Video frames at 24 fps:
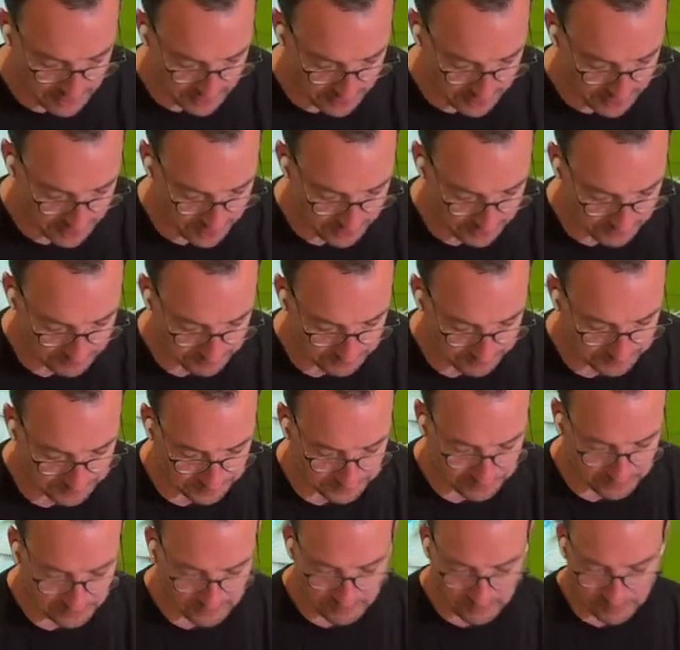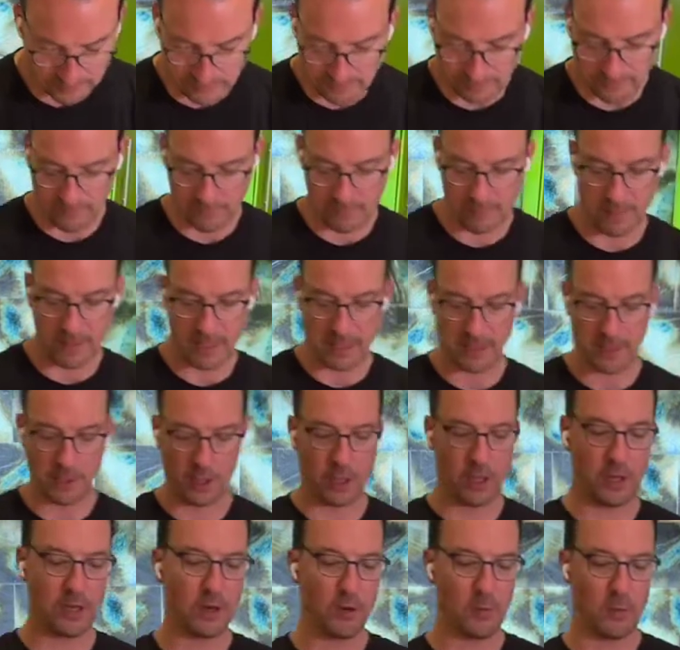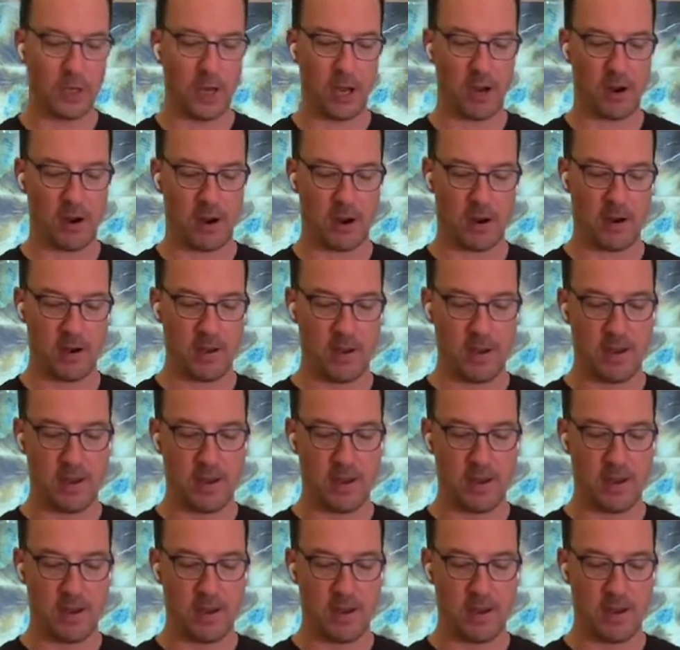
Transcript: dish. So there we are,